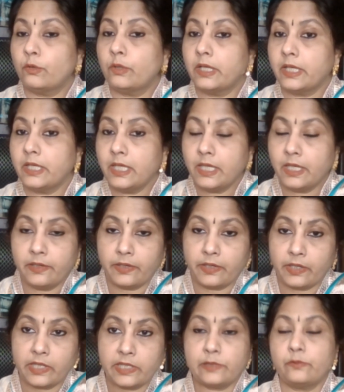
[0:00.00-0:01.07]
Kundalini can
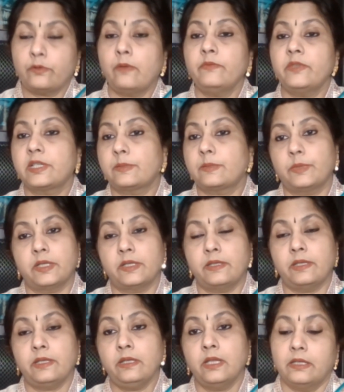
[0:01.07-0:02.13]
transform this
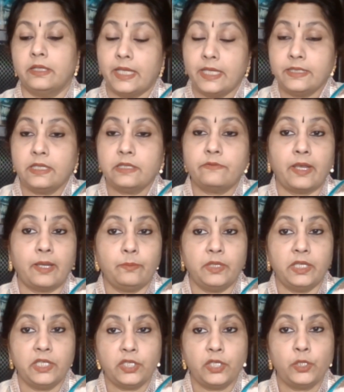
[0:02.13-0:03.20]
person, raise his
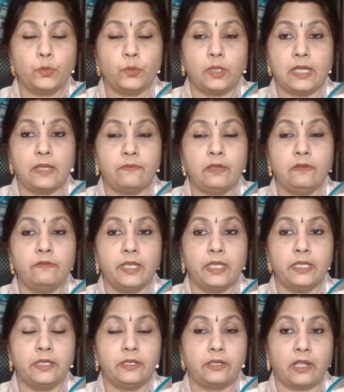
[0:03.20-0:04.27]
vibration to a level where
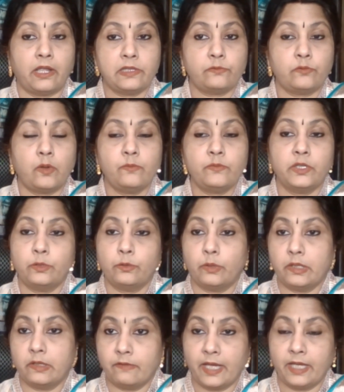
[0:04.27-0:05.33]
he transforms into
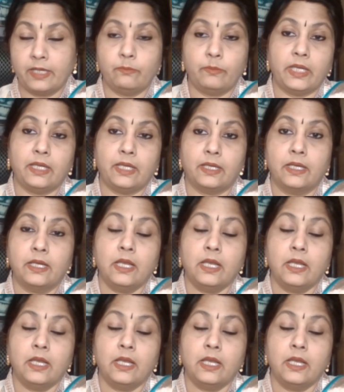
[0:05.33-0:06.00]
a divine being.